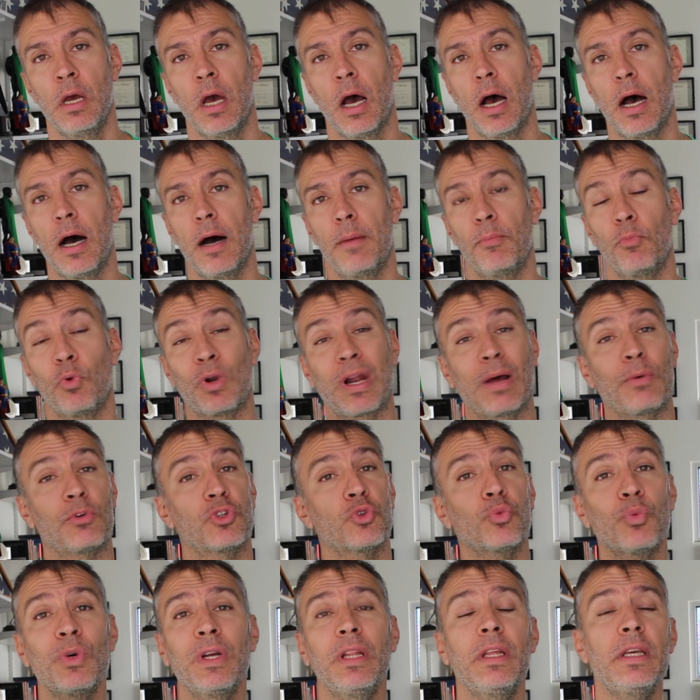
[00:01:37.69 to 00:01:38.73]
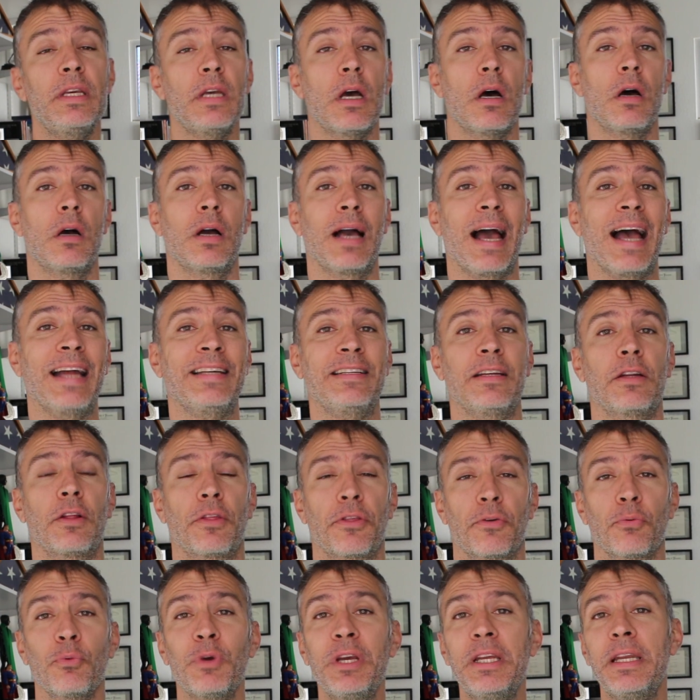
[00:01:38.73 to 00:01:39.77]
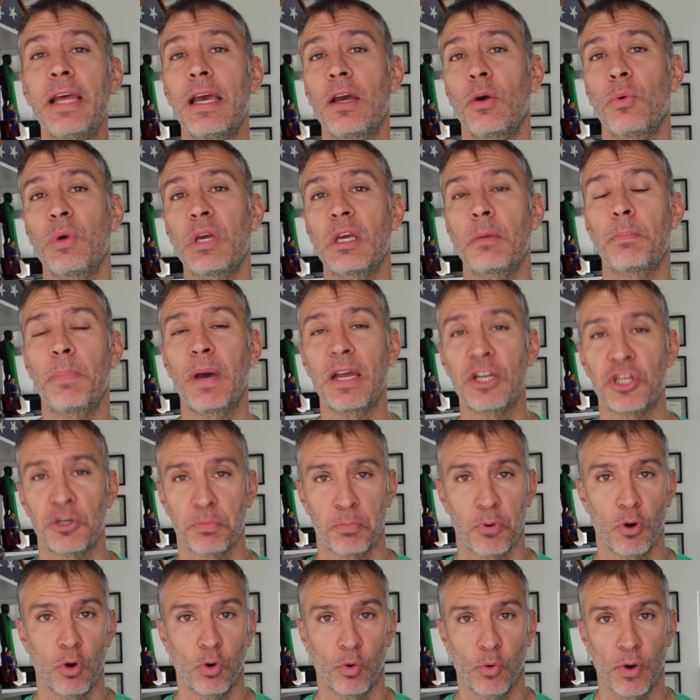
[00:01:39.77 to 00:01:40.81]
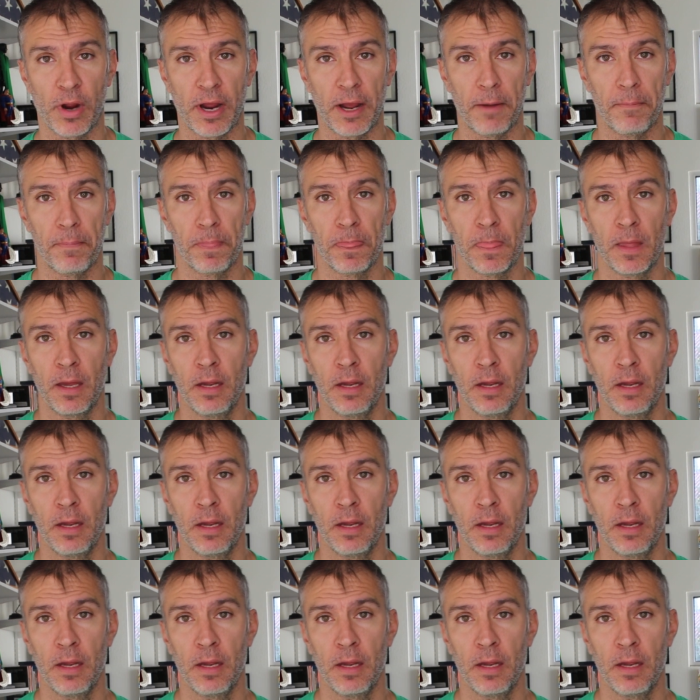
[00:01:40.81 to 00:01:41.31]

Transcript: When I was really young, I did a 3 day a week bench program.